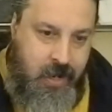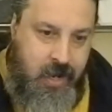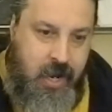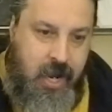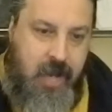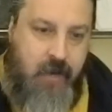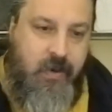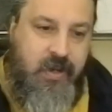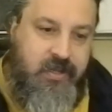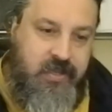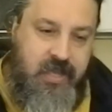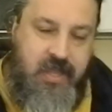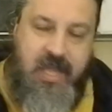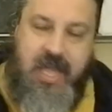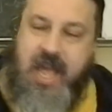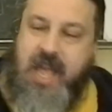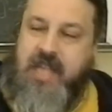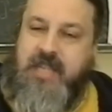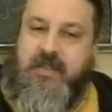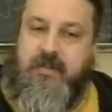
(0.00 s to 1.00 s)
And we say
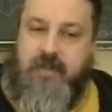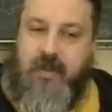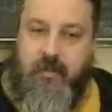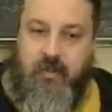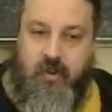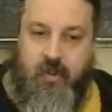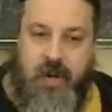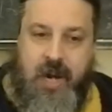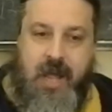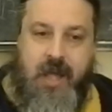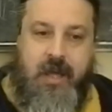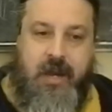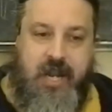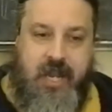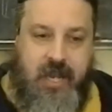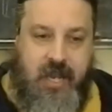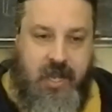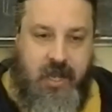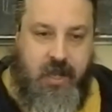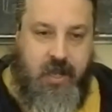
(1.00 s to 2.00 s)
that as
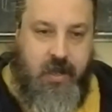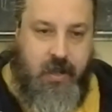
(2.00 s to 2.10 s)
morality